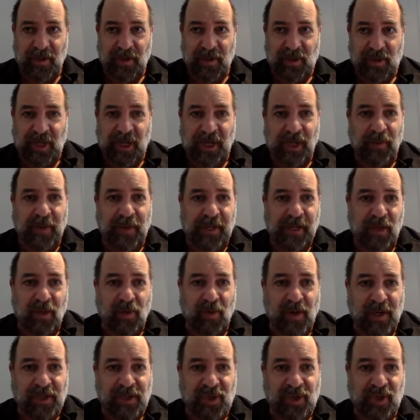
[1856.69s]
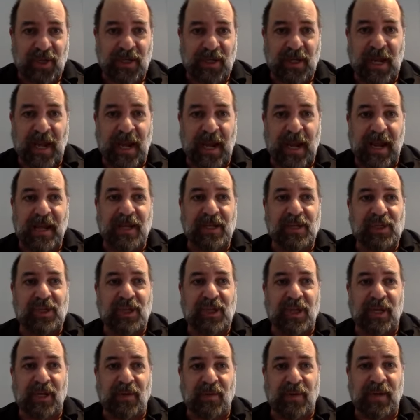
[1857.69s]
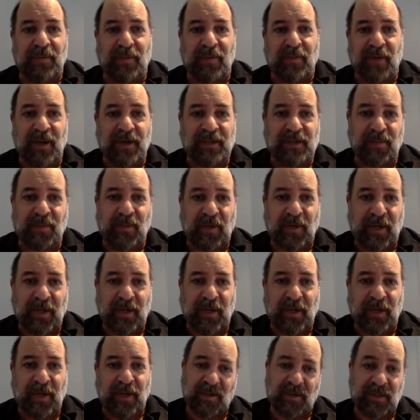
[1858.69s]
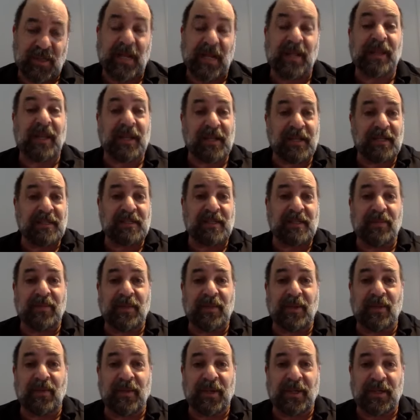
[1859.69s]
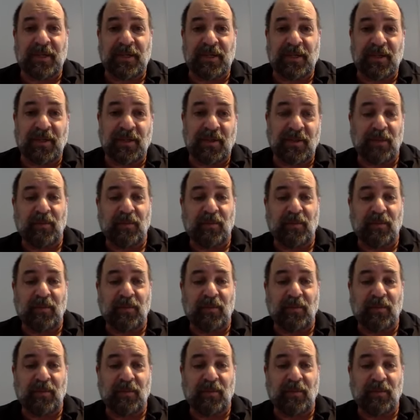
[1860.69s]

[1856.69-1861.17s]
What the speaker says: generate a question and generate possible answers. Now that is something we can do, and we